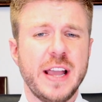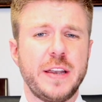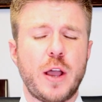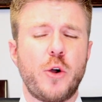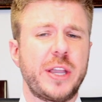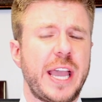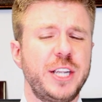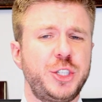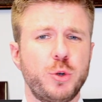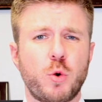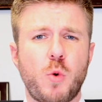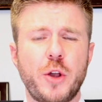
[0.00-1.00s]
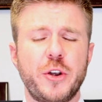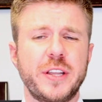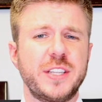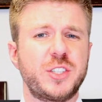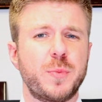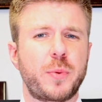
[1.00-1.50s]
Now, in case you were wondering,
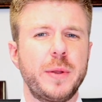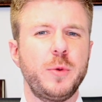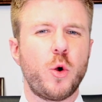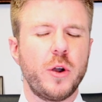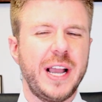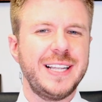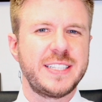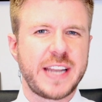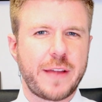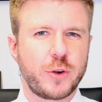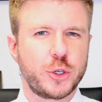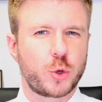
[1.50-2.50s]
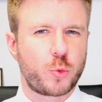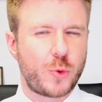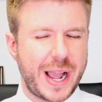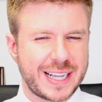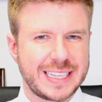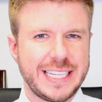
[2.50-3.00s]
the Supreme Court has never
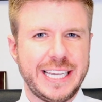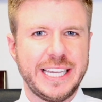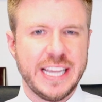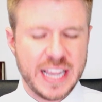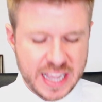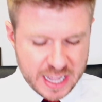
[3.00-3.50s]
directly